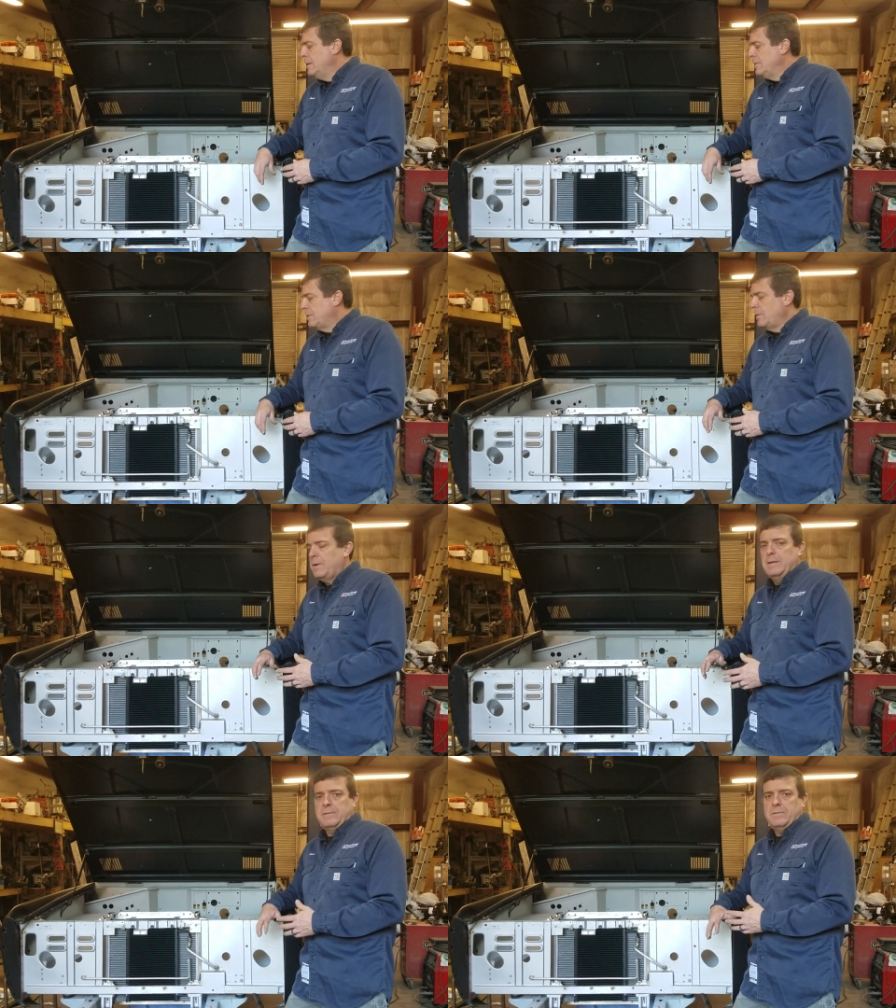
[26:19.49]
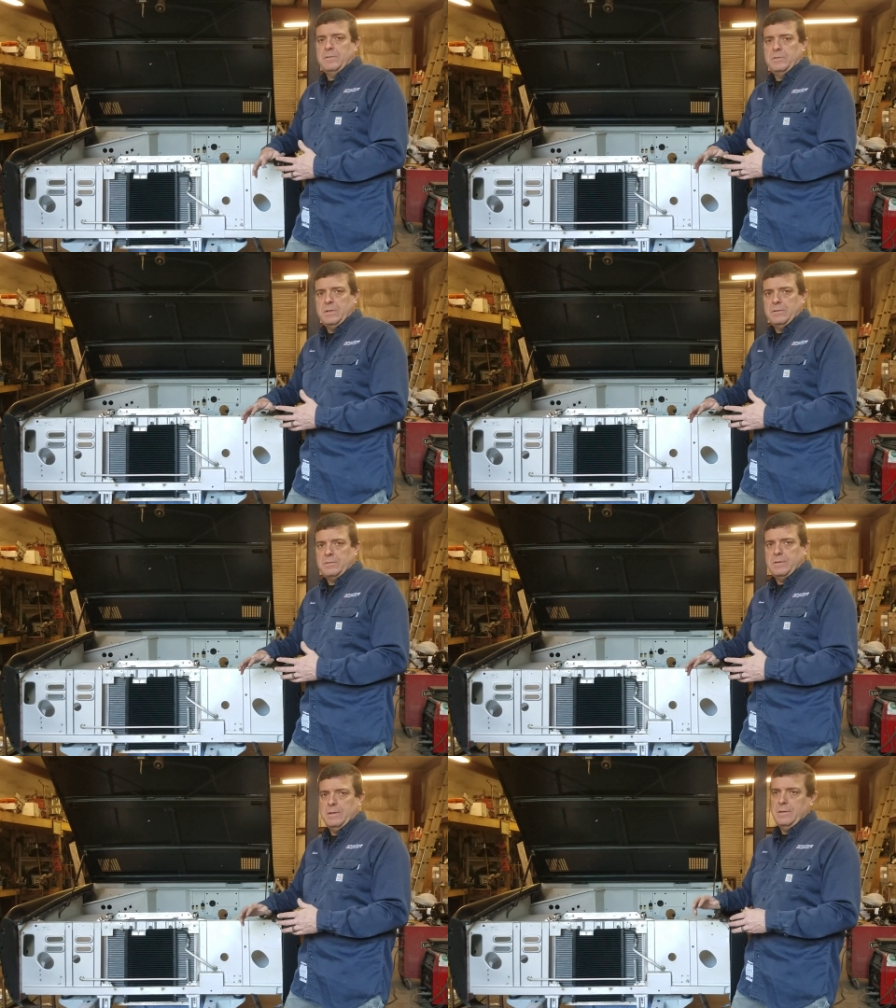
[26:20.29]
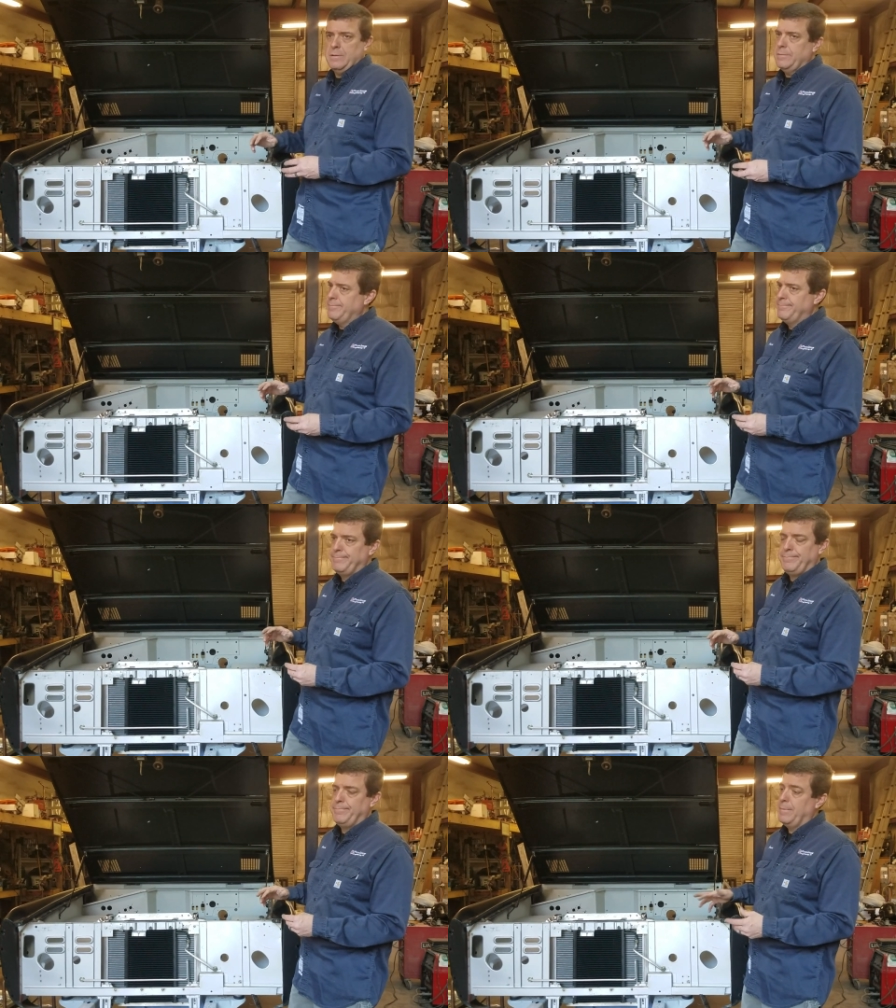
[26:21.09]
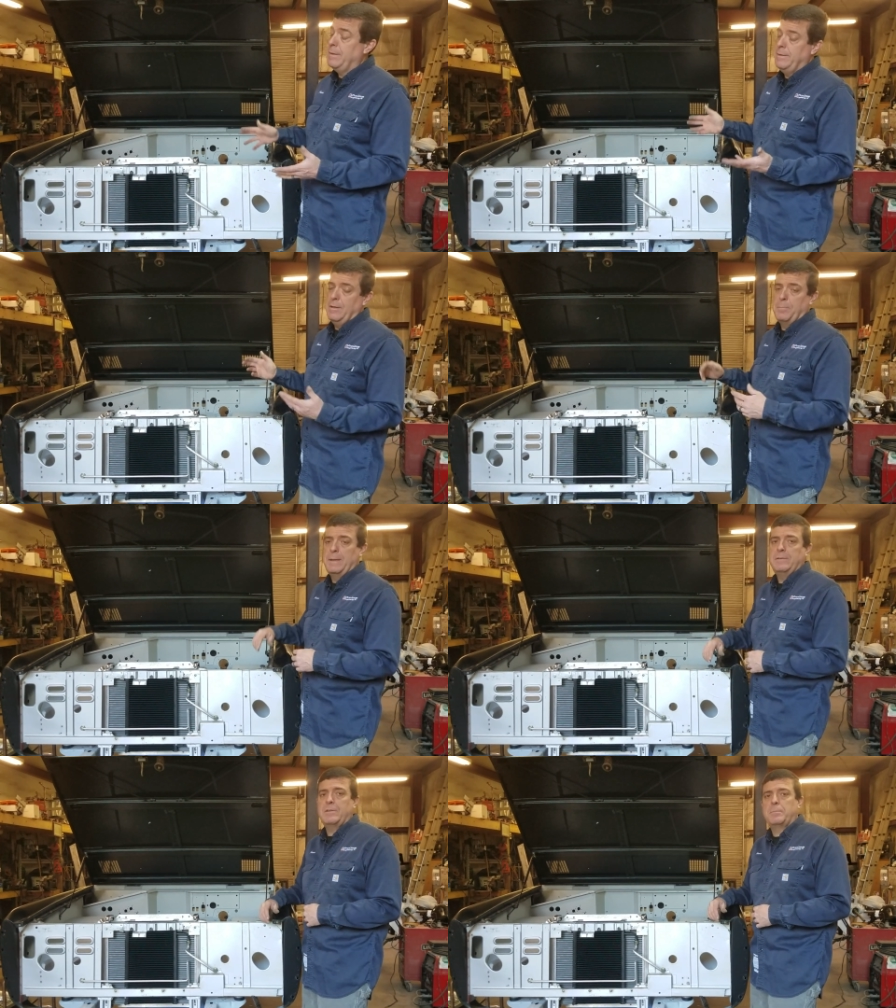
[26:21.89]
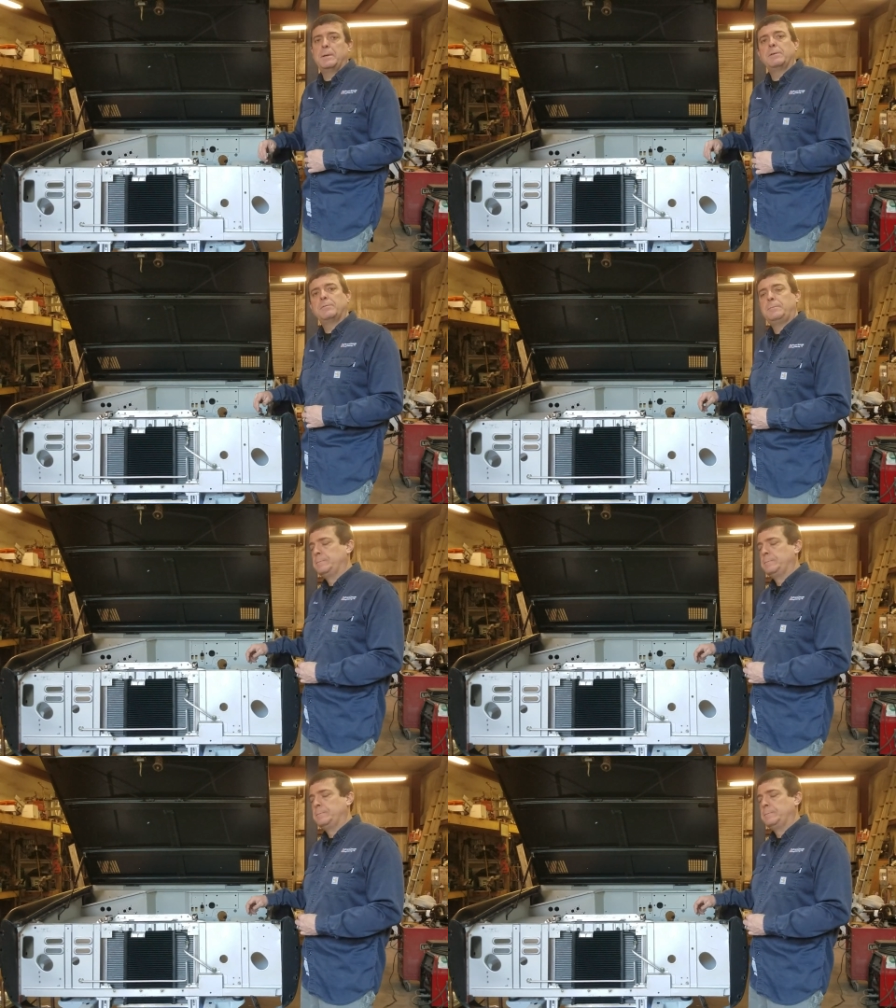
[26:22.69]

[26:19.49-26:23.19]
So anyways, this is just uh, another piece of the puzzle.